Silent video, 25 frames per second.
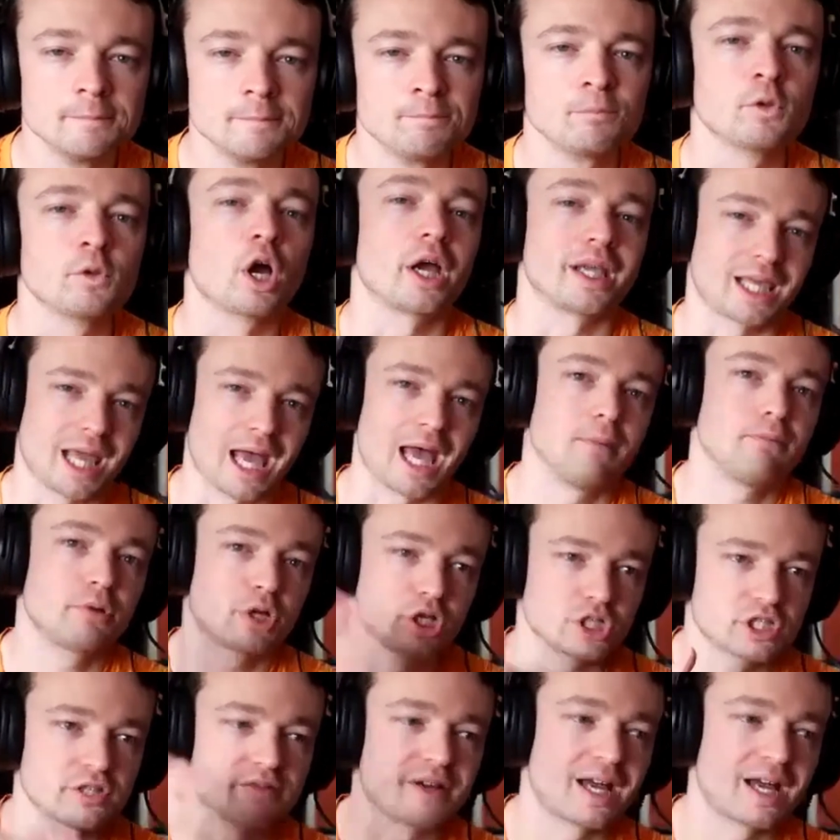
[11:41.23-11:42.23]
I can
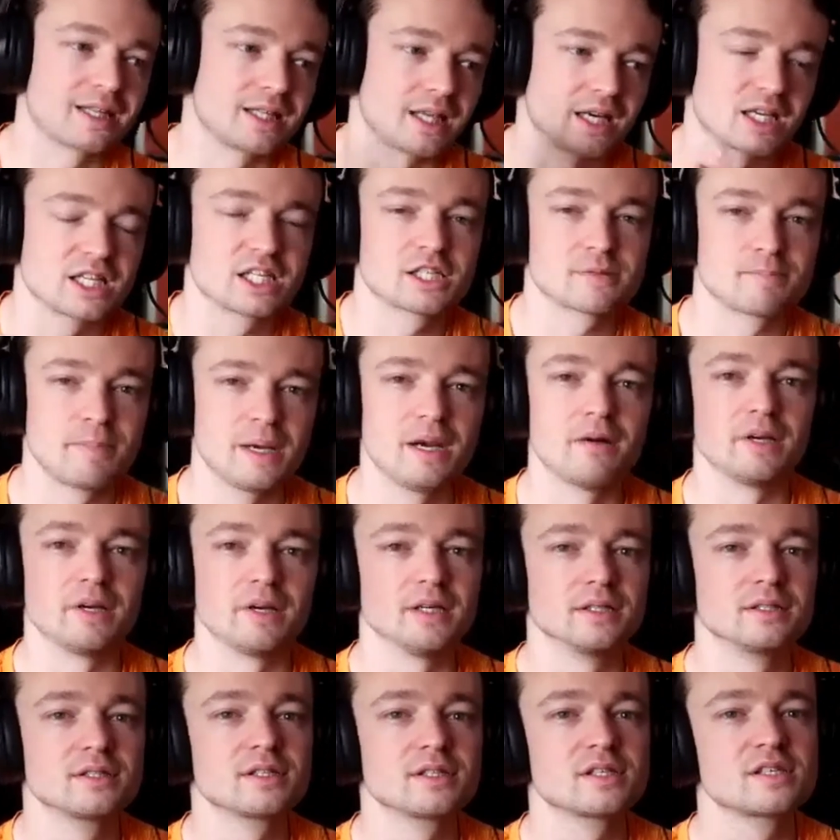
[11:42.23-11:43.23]
because I've had that
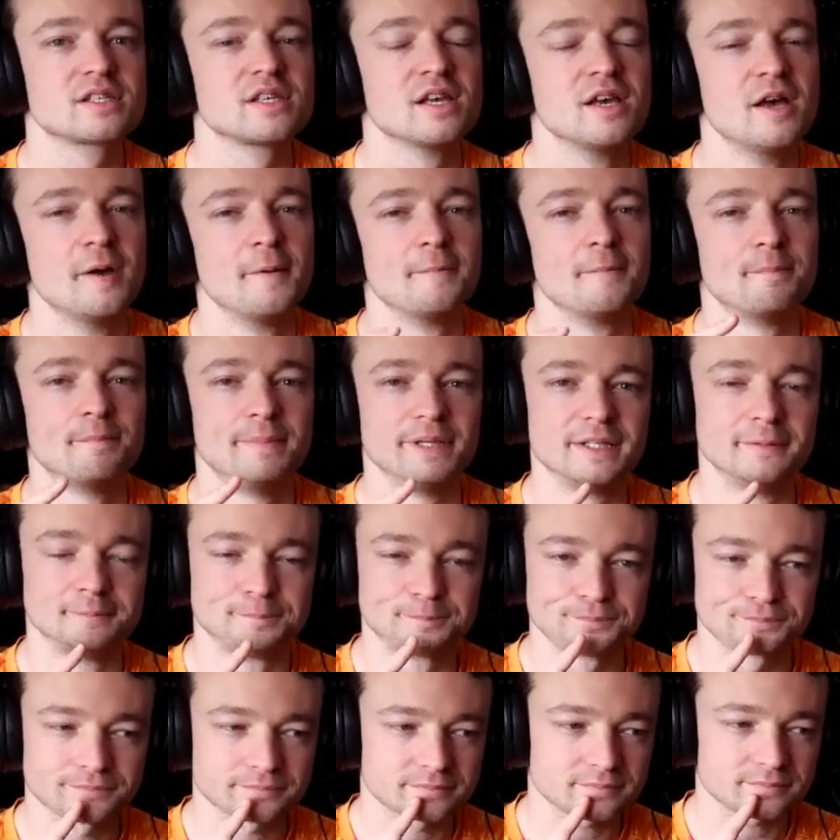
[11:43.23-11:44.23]
experience, but
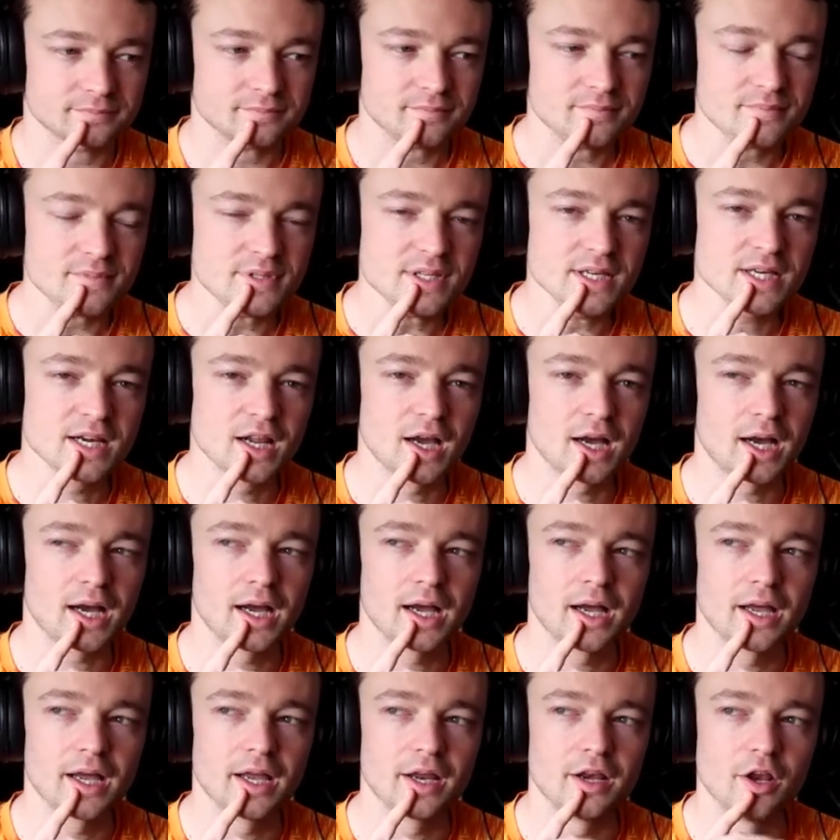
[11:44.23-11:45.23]

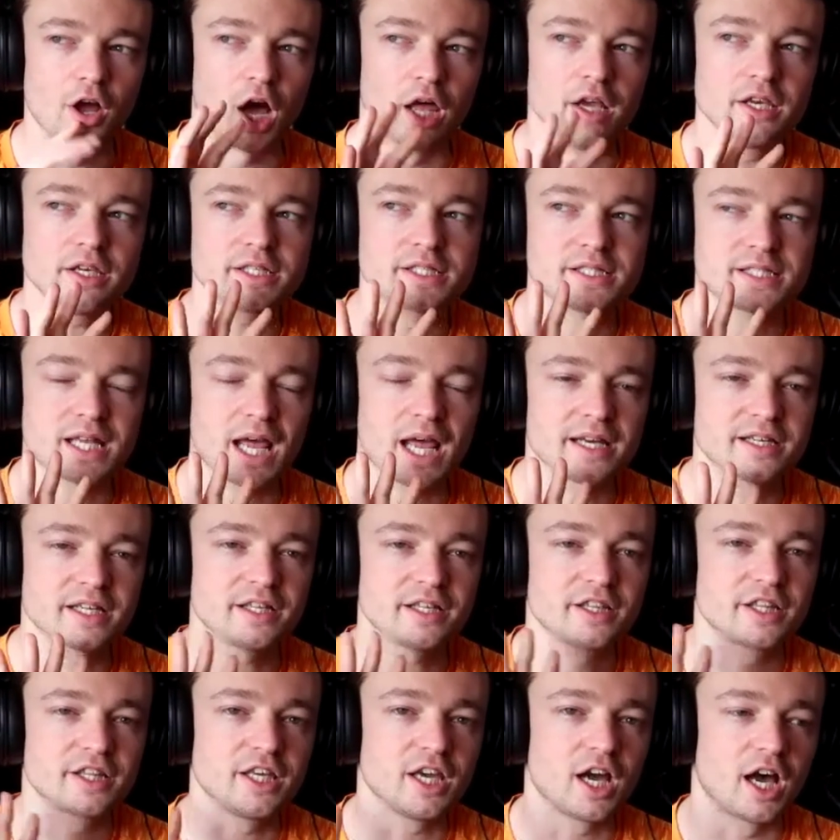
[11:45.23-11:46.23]

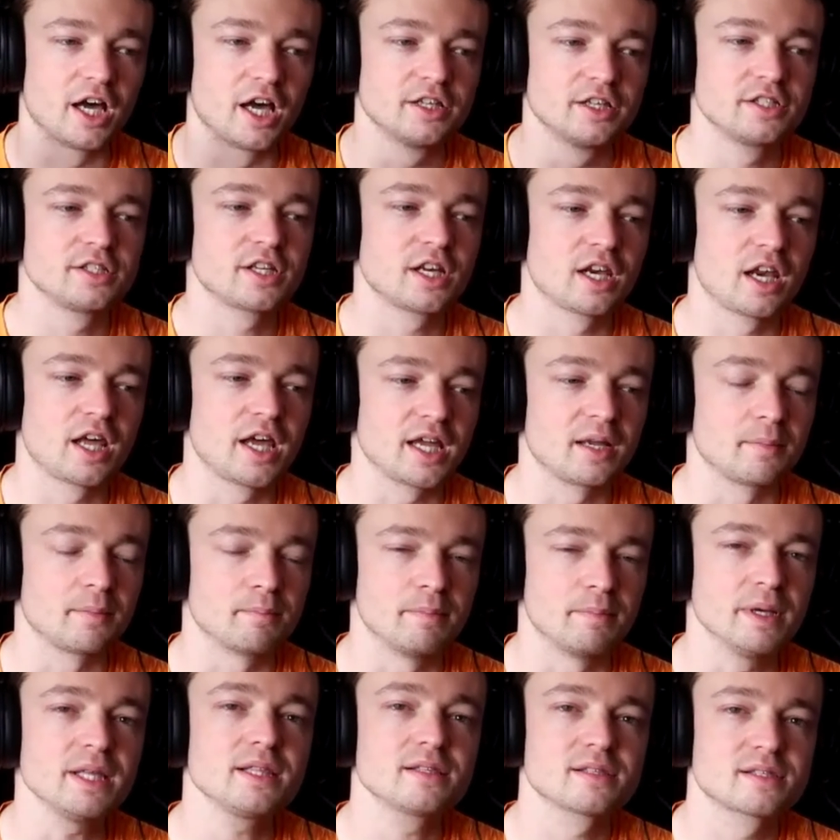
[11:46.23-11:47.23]
understanding the underlying
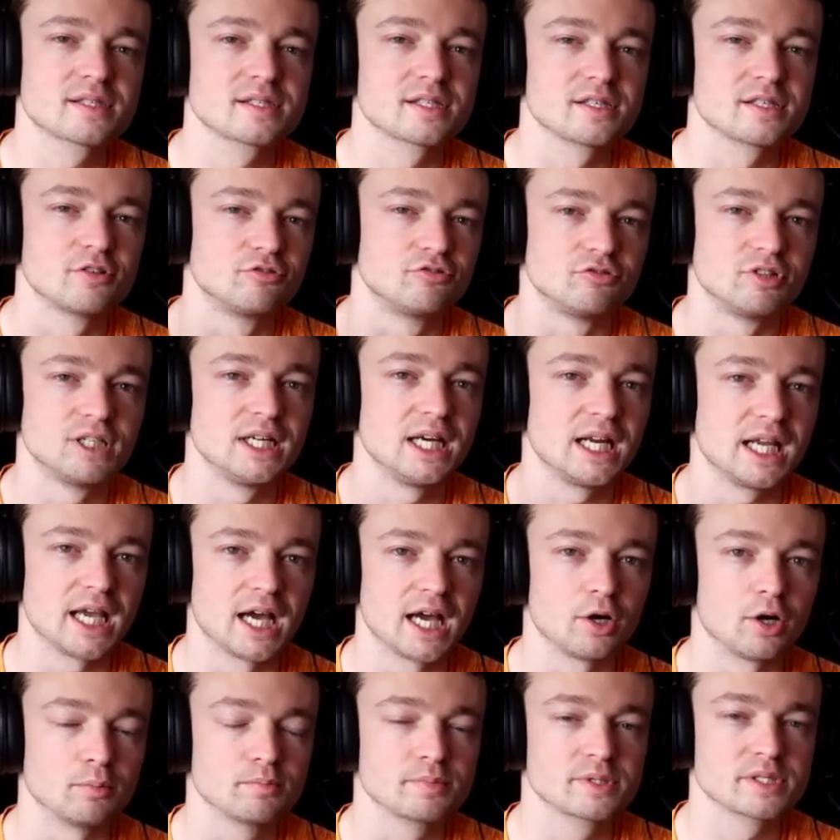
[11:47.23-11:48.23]
bits really
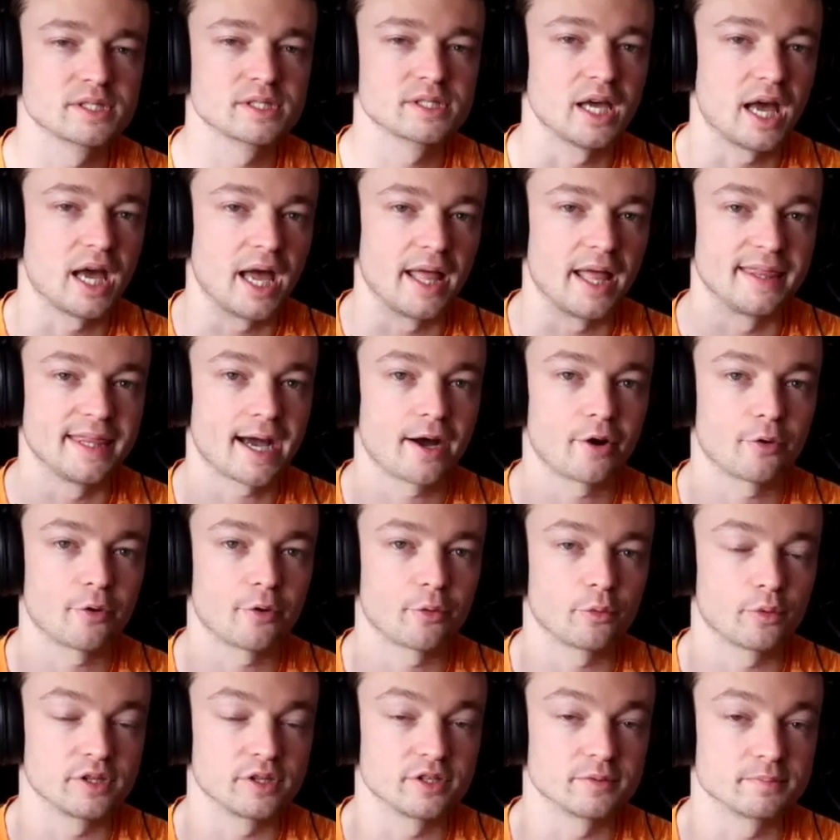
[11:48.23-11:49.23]
helps. And now
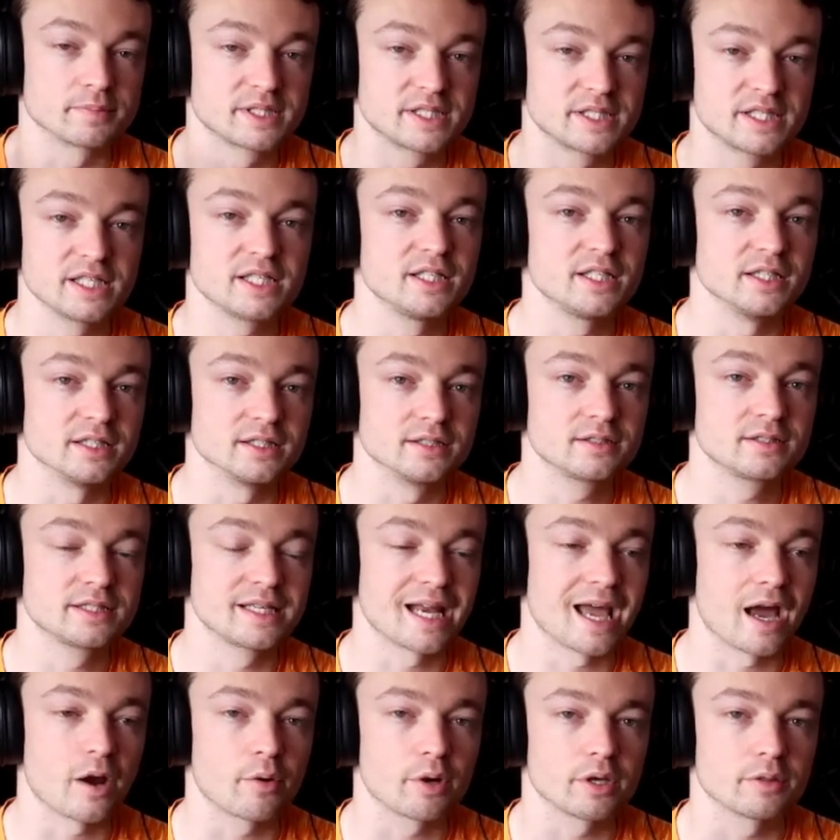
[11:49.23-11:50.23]
with Obsidian,
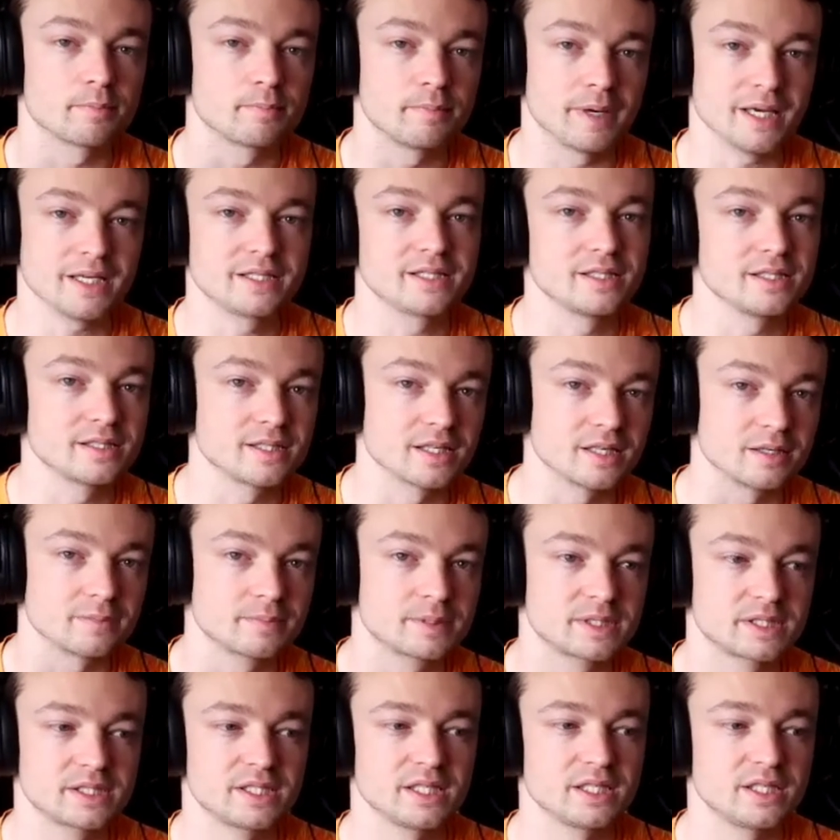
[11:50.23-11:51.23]
now with bases in
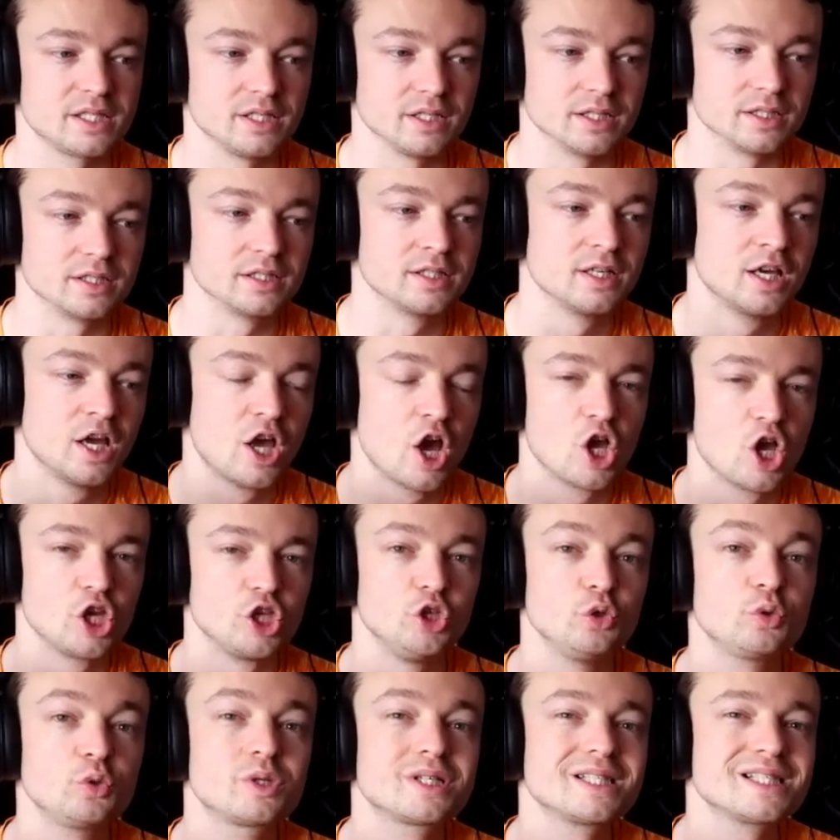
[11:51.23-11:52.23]
Obsidian,
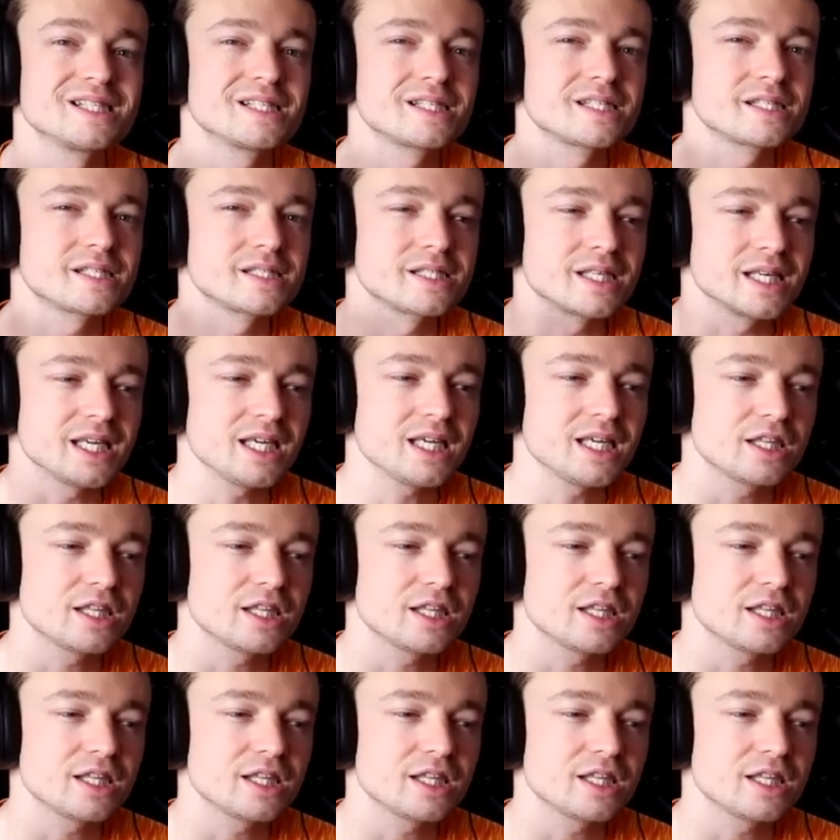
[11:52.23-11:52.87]
you can see